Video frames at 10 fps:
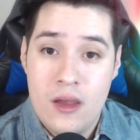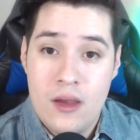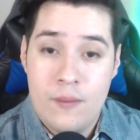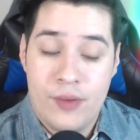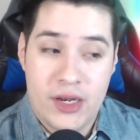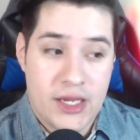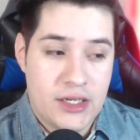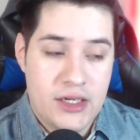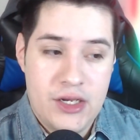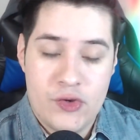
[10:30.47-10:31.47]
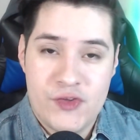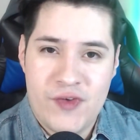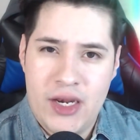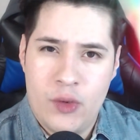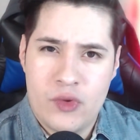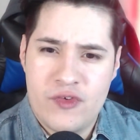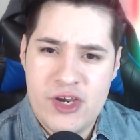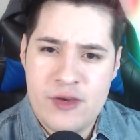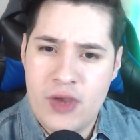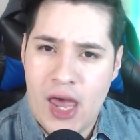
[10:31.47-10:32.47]
But, like, Neo's fighting was very
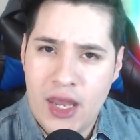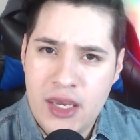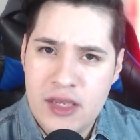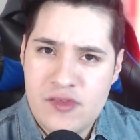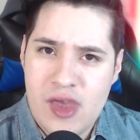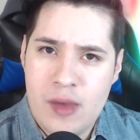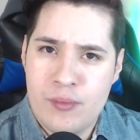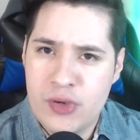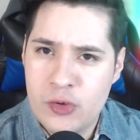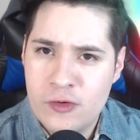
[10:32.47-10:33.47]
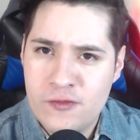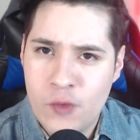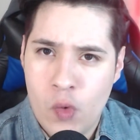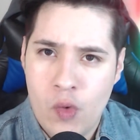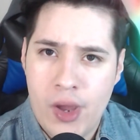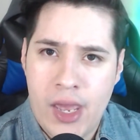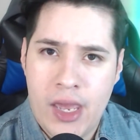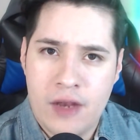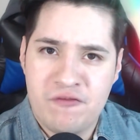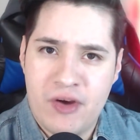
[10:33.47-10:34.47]
elegant and beautiful
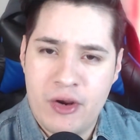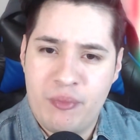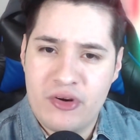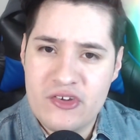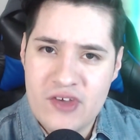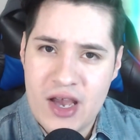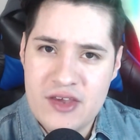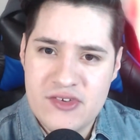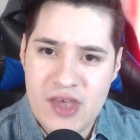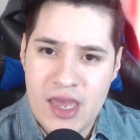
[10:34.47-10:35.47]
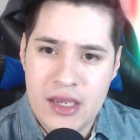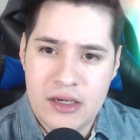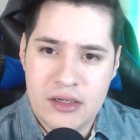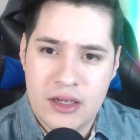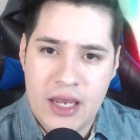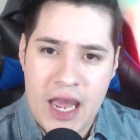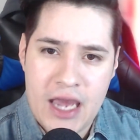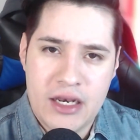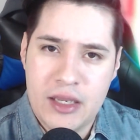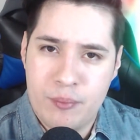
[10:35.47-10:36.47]
and very precise and had,
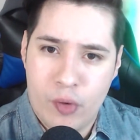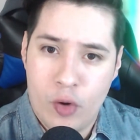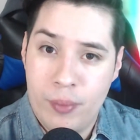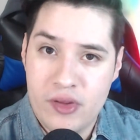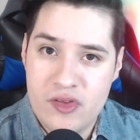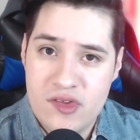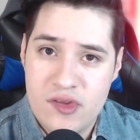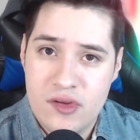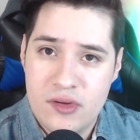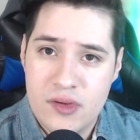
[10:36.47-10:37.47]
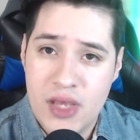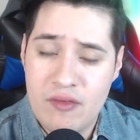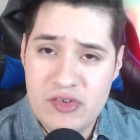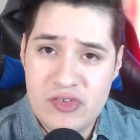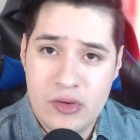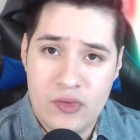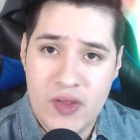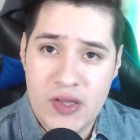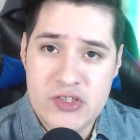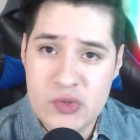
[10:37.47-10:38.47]
like, purpose to every single thing
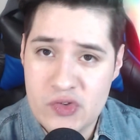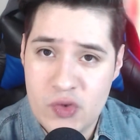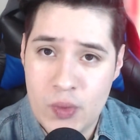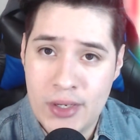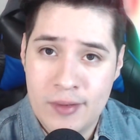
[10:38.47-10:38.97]
that she was doing.